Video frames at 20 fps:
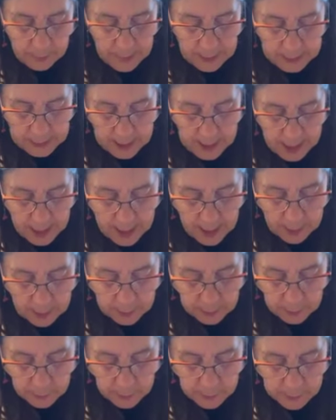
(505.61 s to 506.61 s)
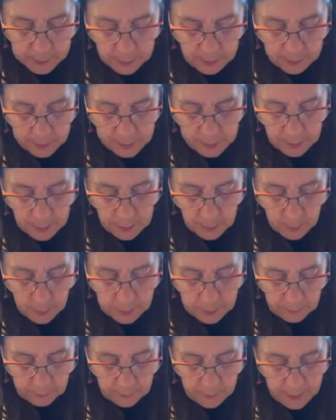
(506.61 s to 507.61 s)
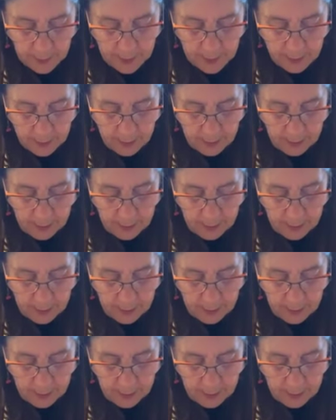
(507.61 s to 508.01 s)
metallic or something. I wonder if I